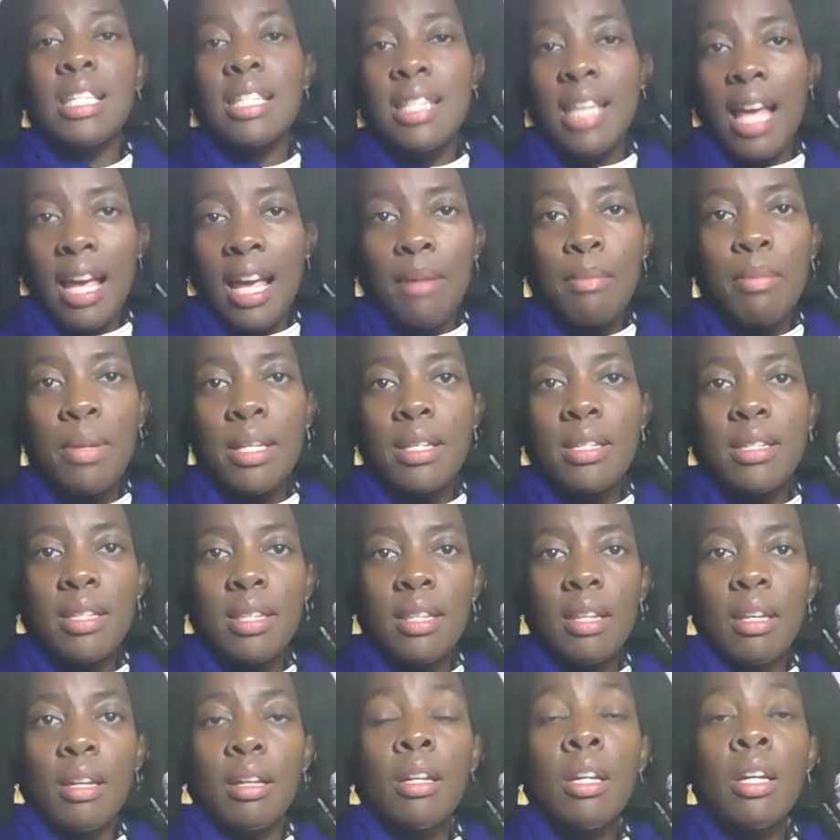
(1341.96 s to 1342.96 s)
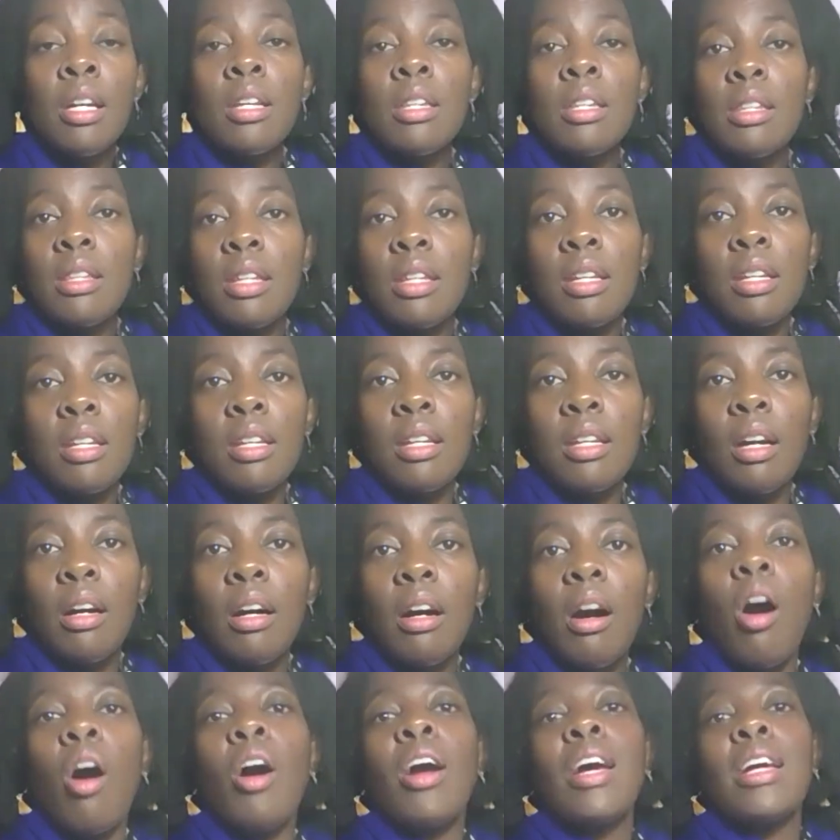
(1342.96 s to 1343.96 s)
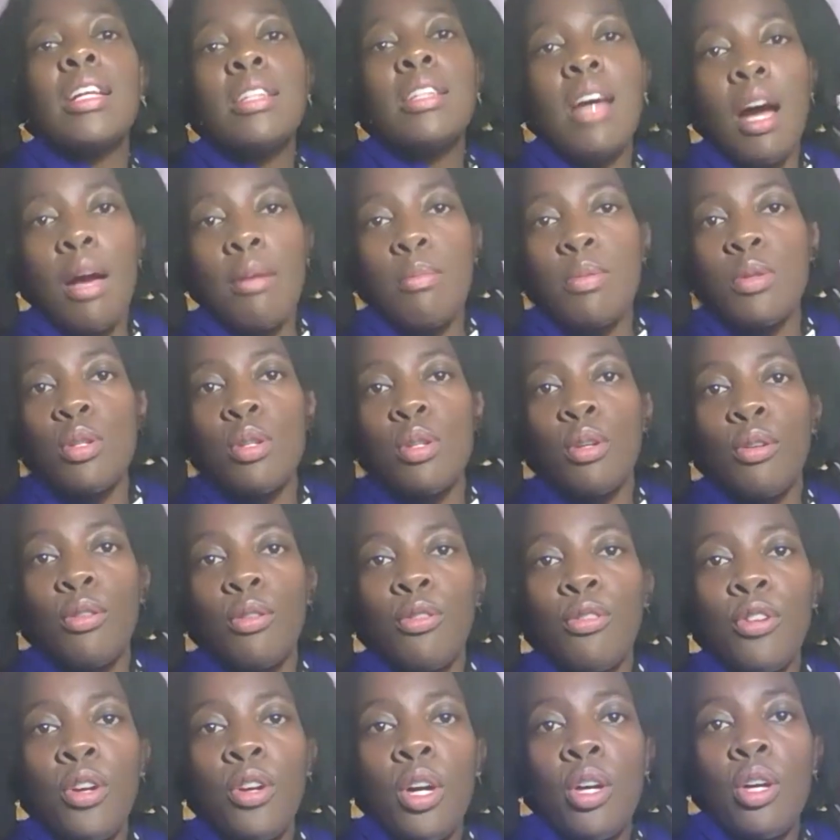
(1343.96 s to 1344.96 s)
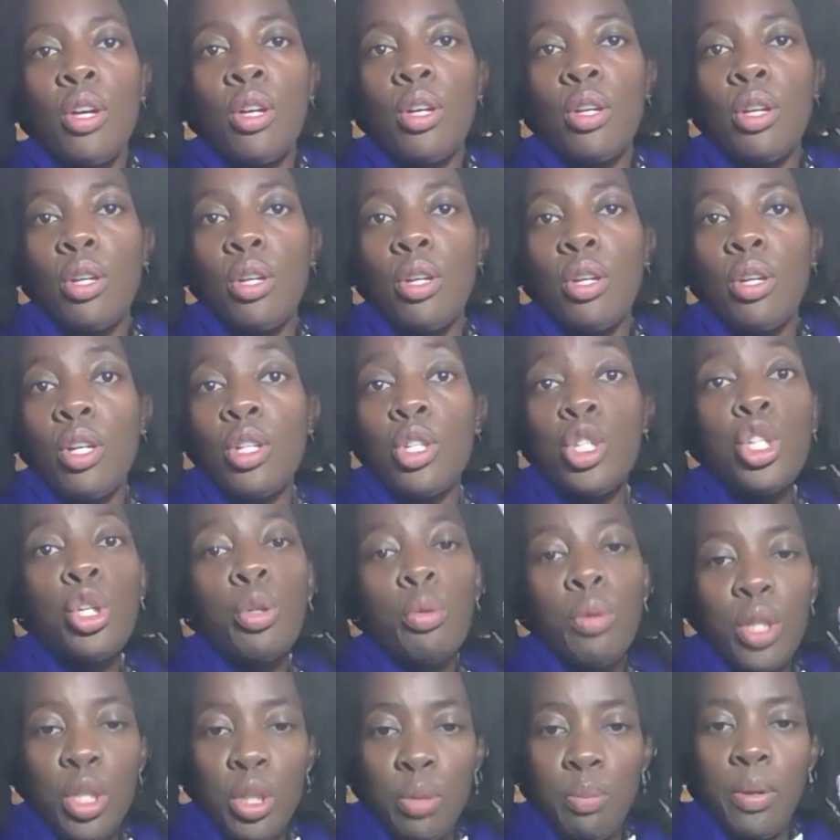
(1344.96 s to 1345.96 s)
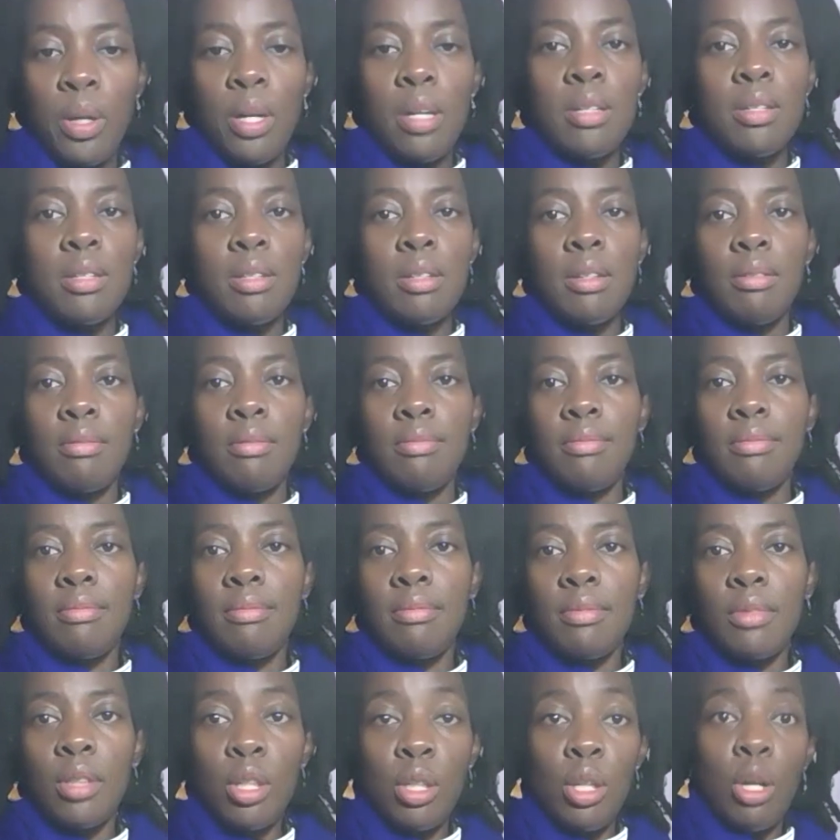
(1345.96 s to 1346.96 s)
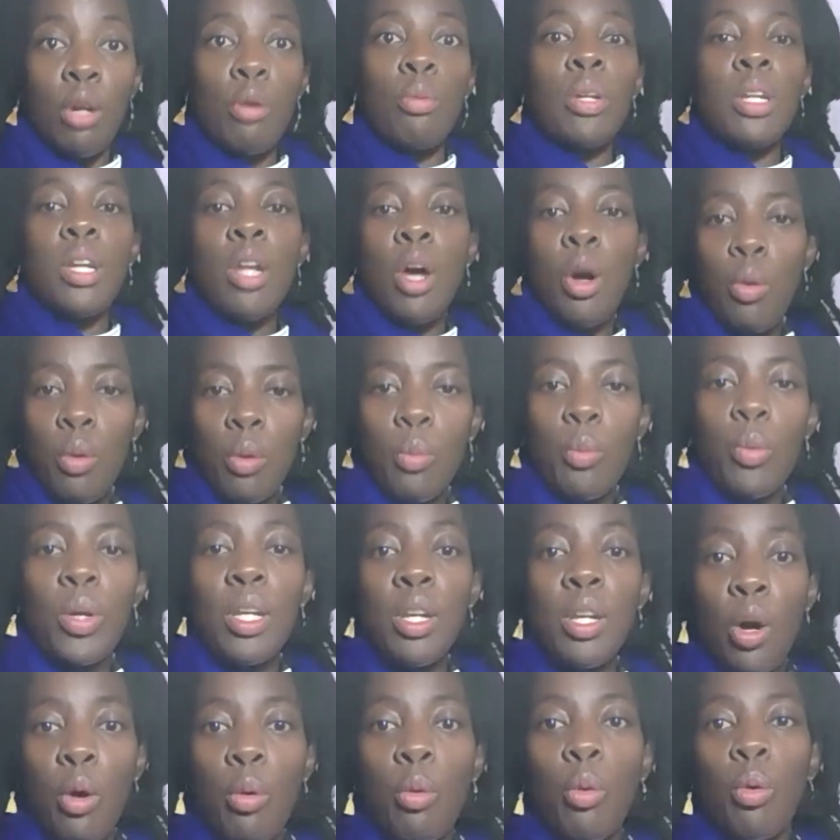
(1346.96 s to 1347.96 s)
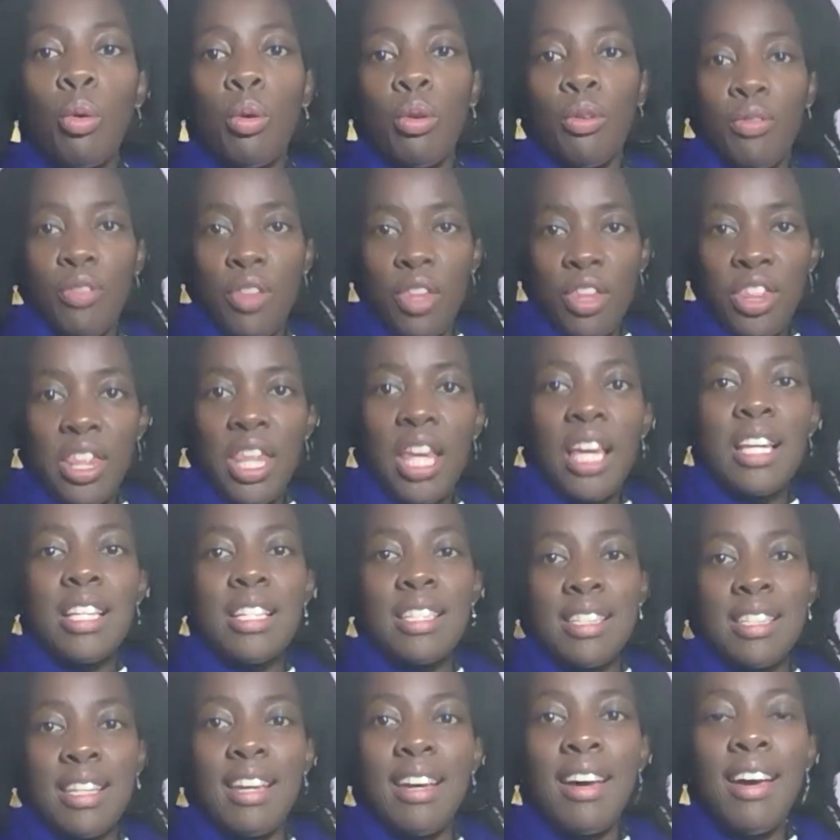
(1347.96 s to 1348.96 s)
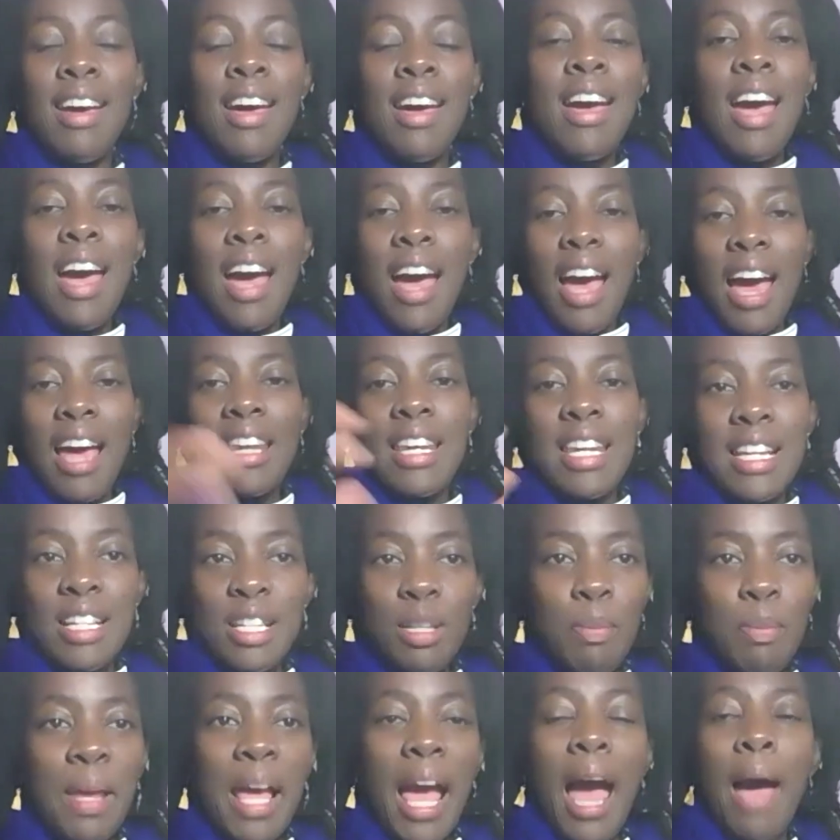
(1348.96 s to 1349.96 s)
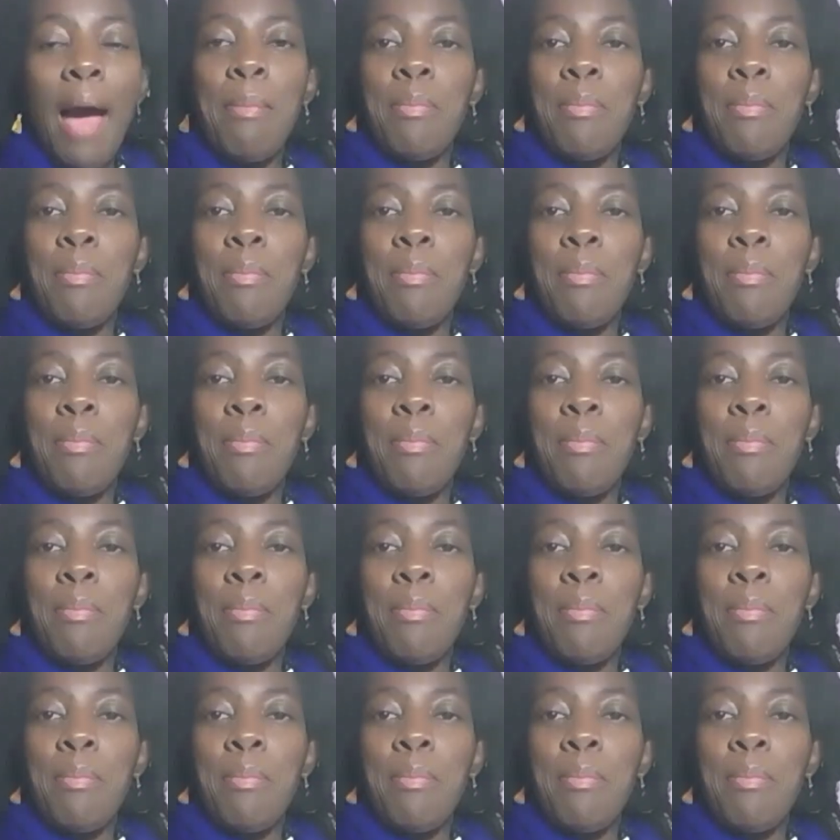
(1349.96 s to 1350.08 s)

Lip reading: The same as the archetypes of a Jewish person. You know, we know all of the things that need to